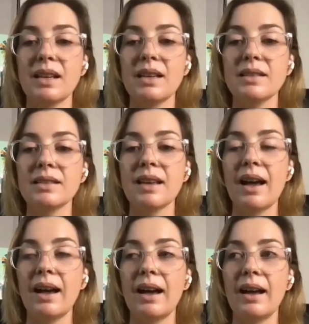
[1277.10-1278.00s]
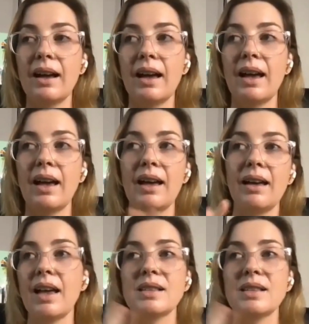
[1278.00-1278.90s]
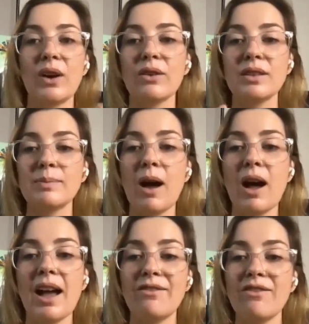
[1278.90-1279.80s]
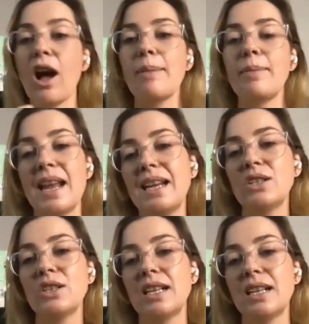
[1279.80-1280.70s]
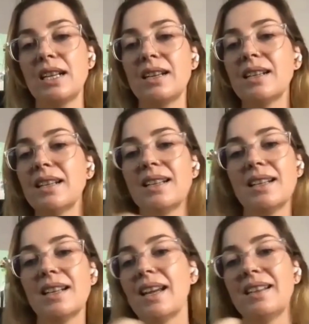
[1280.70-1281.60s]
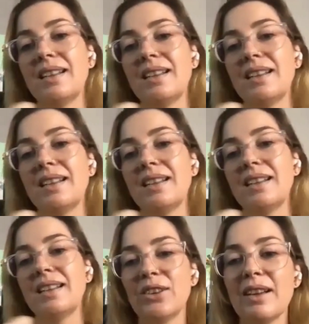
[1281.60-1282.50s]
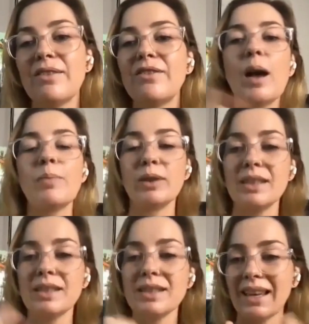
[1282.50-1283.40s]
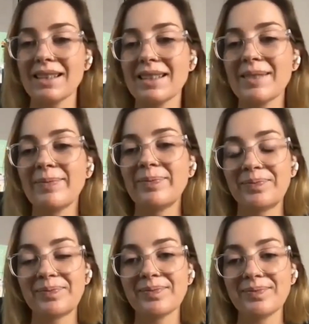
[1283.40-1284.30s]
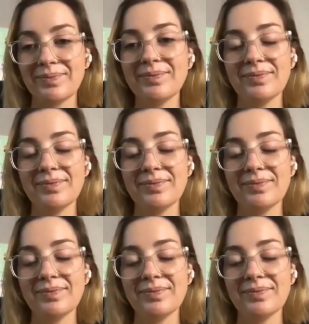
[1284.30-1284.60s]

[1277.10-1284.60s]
feel to the business, as far as my vibe and energy and vibrance, I guess.